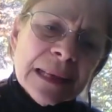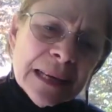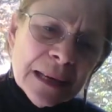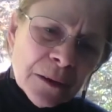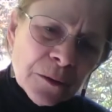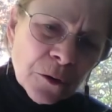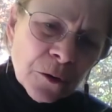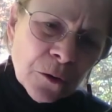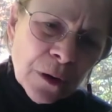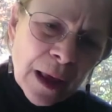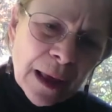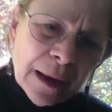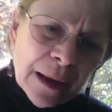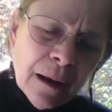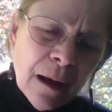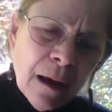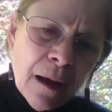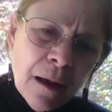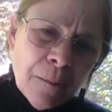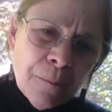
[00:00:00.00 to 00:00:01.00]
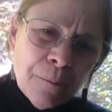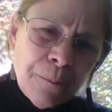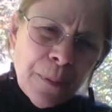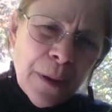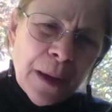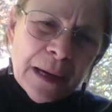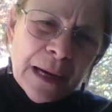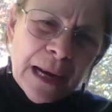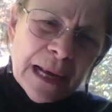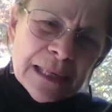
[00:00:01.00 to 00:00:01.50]
internet,
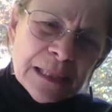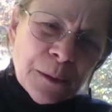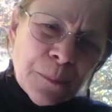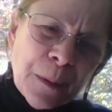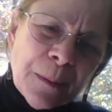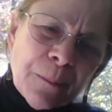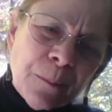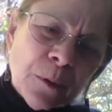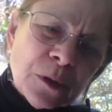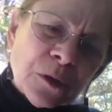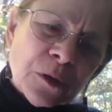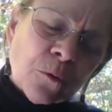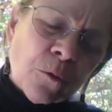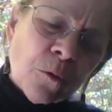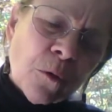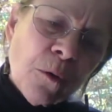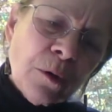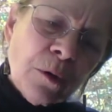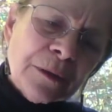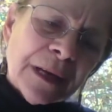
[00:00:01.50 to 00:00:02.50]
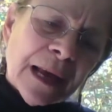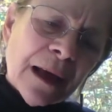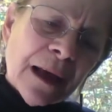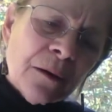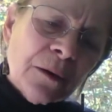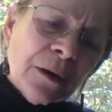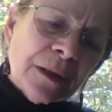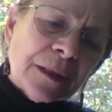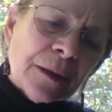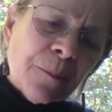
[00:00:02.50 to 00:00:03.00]
but as people scroll
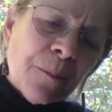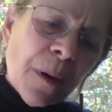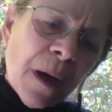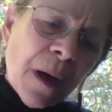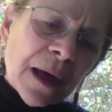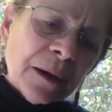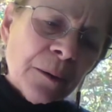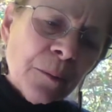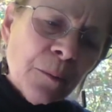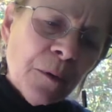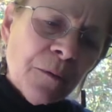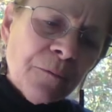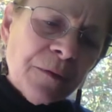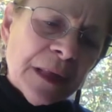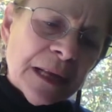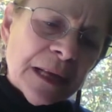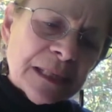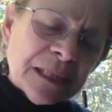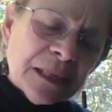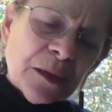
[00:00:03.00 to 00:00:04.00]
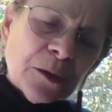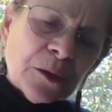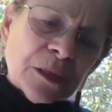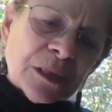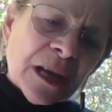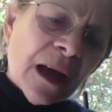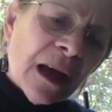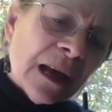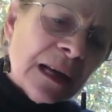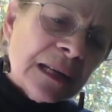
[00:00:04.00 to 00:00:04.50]
down at the bottom of this,
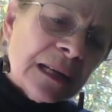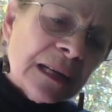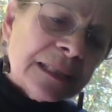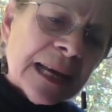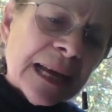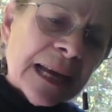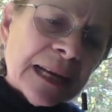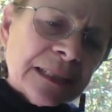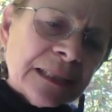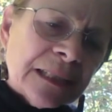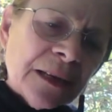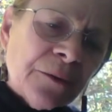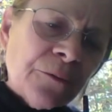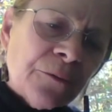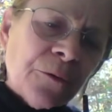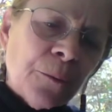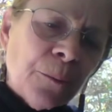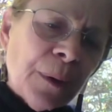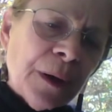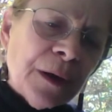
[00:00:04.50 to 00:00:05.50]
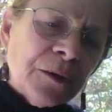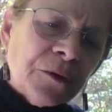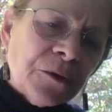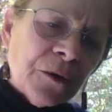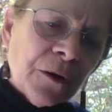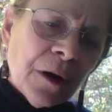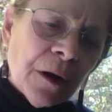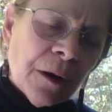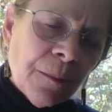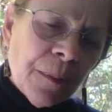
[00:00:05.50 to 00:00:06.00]
there's contact
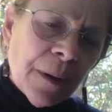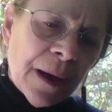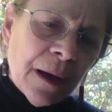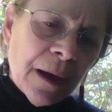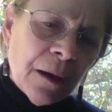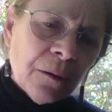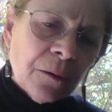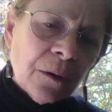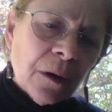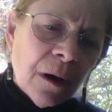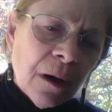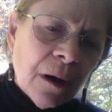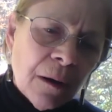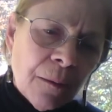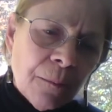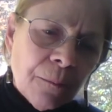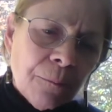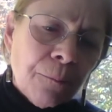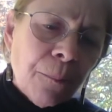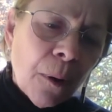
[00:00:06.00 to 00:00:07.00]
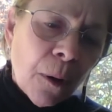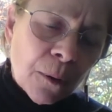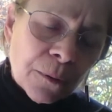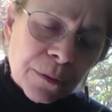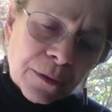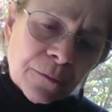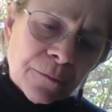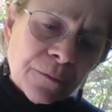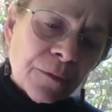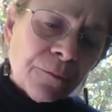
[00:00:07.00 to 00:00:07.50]
information about
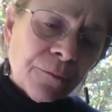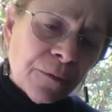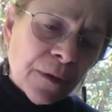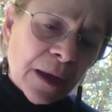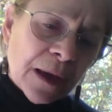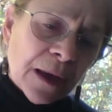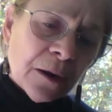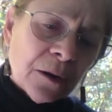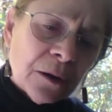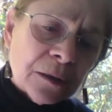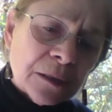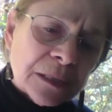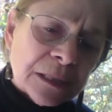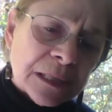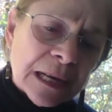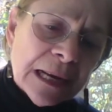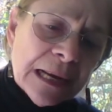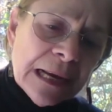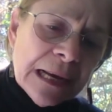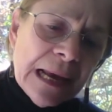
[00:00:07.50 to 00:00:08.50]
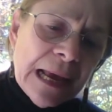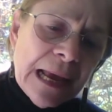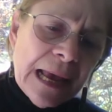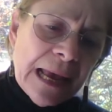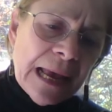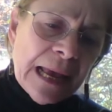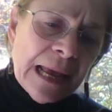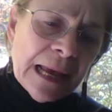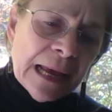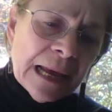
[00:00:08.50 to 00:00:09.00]
both of the fairs.
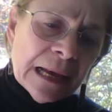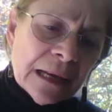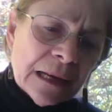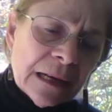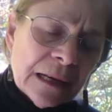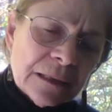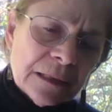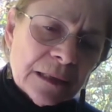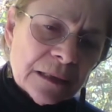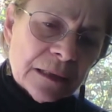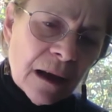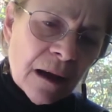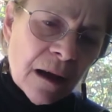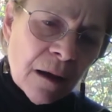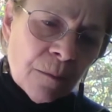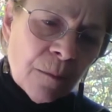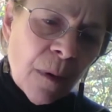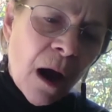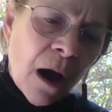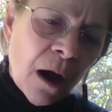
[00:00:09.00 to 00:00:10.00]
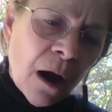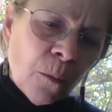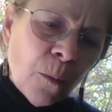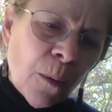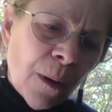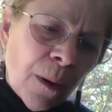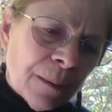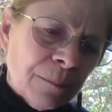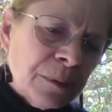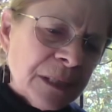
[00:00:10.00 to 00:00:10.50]
Yes. And our
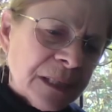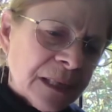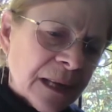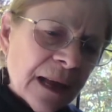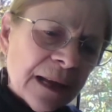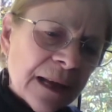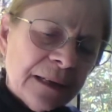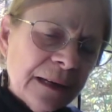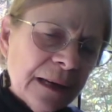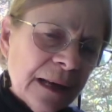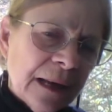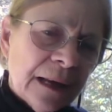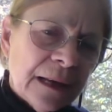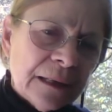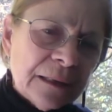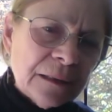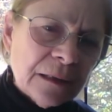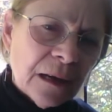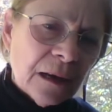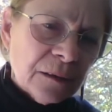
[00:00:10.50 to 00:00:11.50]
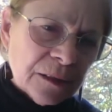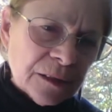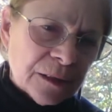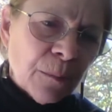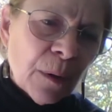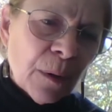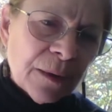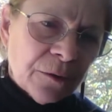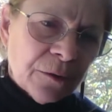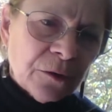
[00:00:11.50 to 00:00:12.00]
website and
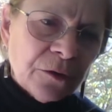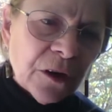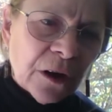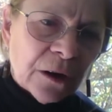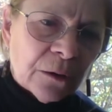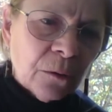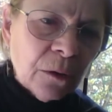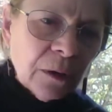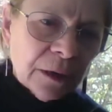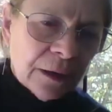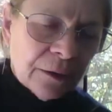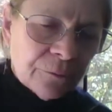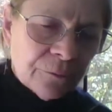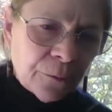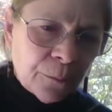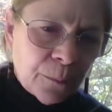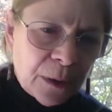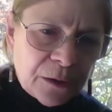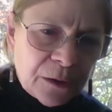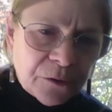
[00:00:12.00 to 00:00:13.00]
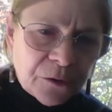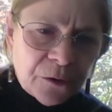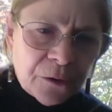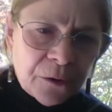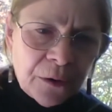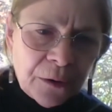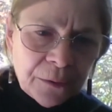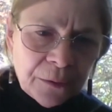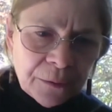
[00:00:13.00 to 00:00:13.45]
some other general information.